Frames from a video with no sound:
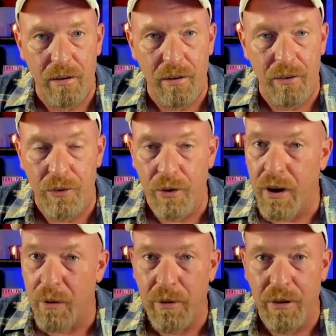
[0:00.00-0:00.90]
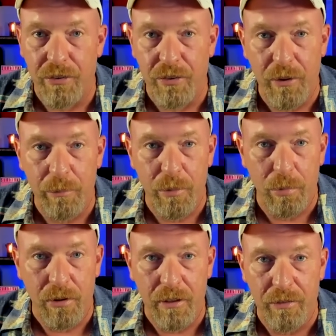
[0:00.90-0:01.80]
is you got to be asleep to
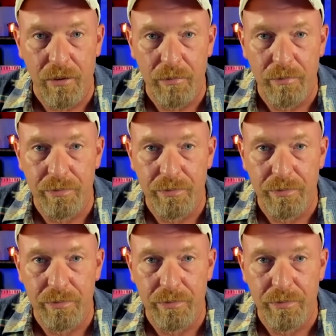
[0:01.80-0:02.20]
believe it